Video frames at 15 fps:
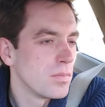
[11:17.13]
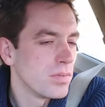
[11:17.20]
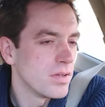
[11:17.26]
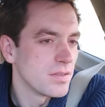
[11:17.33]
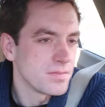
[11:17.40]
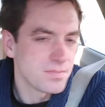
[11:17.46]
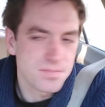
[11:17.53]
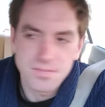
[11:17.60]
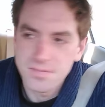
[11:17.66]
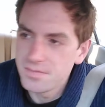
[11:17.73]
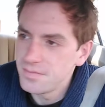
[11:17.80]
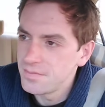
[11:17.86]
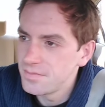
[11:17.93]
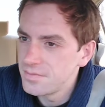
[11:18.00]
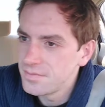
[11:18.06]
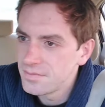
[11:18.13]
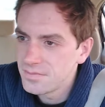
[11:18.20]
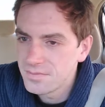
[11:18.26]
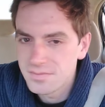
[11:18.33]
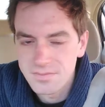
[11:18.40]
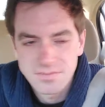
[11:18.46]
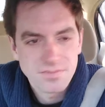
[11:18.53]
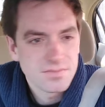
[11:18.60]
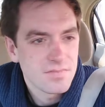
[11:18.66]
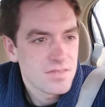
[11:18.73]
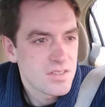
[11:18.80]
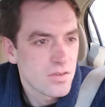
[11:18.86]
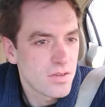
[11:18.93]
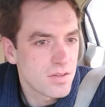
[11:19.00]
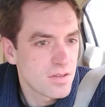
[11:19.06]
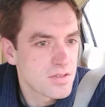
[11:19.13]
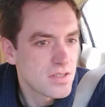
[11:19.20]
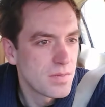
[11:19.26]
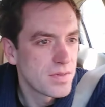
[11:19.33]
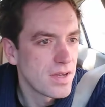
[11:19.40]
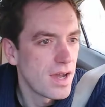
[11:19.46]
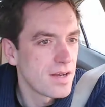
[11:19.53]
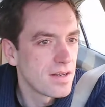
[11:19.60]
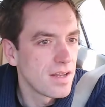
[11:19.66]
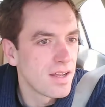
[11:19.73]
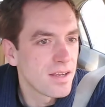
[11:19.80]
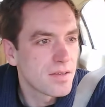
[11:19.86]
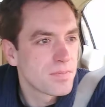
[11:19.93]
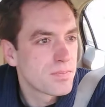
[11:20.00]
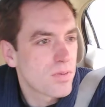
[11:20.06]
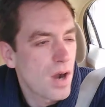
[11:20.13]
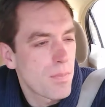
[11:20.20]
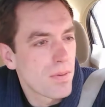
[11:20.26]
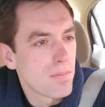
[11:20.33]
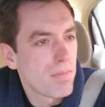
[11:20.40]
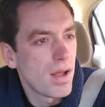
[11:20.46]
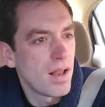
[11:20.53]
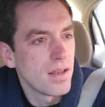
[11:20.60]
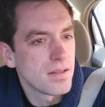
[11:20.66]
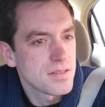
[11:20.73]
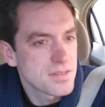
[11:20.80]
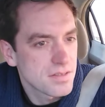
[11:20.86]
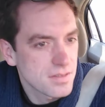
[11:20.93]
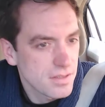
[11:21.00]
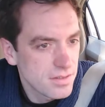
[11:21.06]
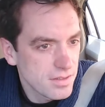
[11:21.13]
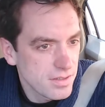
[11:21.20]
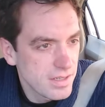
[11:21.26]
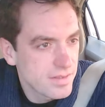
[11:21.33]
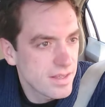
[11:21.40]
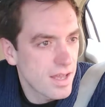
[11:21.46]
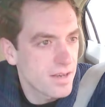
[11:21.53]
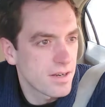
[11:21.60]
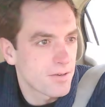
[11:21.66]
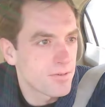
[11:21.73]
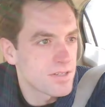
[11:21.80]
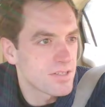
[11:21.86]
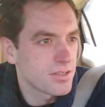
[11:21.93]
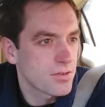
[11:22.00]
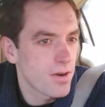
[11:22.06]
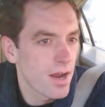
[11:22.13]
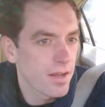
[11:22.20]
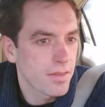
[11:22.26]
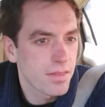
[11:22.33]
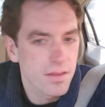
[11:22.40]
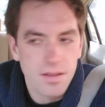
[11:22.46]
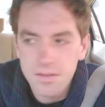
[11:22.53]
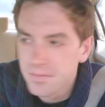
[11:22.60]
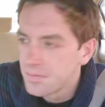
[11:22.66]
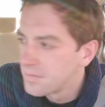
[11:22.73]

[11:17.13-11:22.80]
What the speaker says: But so that there's some kind of like proper balance. You need that aristocratic thing.